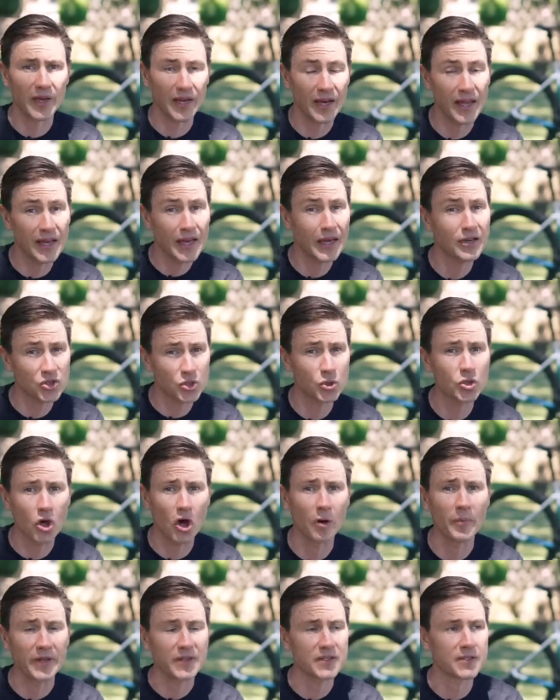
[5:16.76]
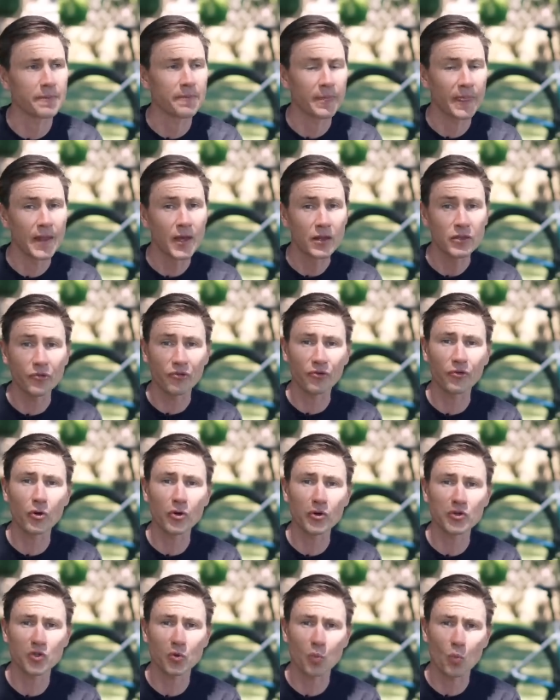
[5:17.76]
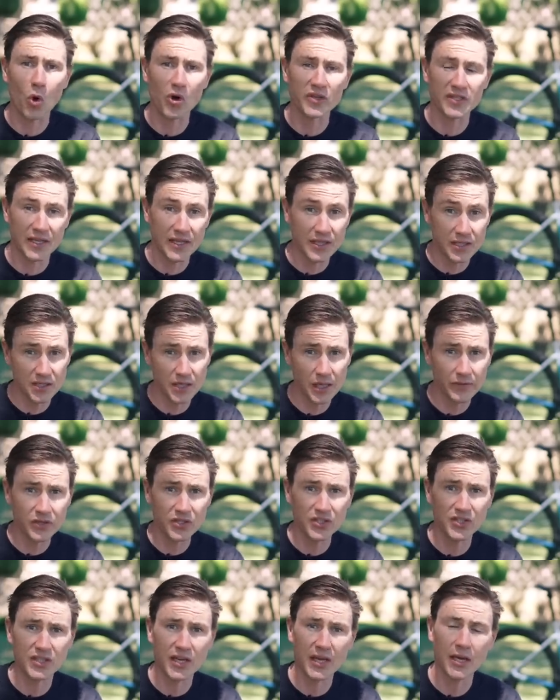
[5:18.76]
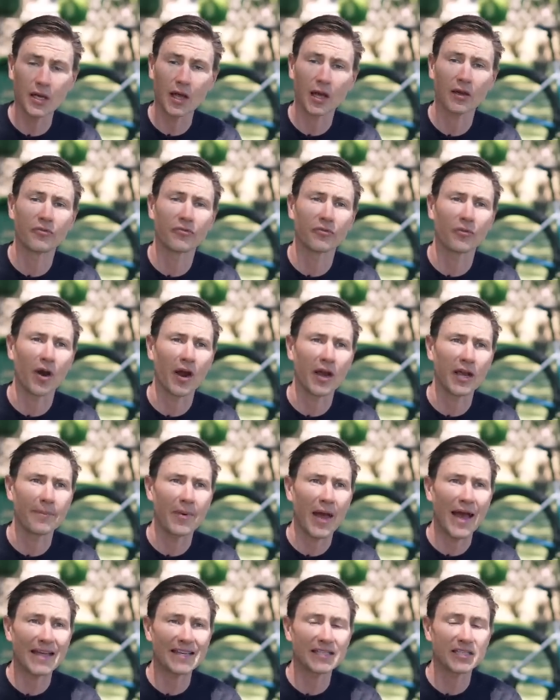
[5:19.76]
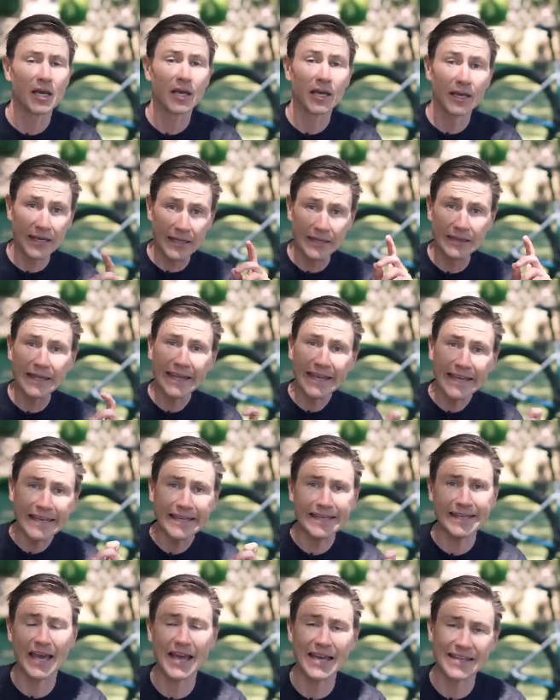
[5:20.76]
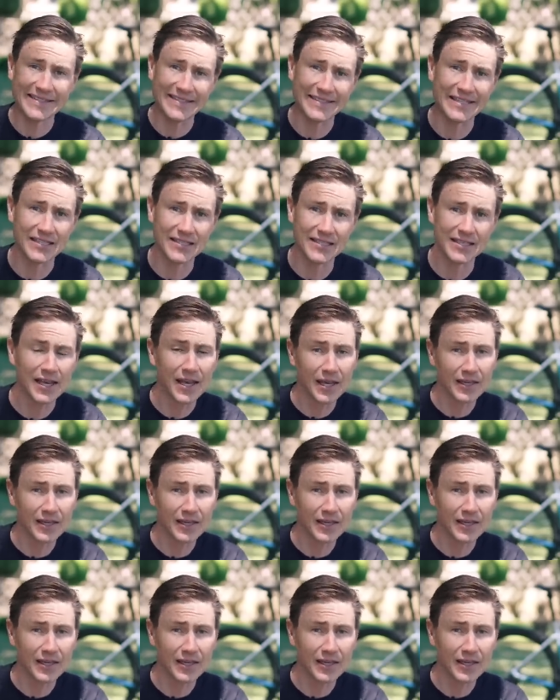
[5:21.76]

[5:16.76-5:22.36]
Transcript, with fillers: me, and he had two comments. The first was he's never seen a frame as clean as this.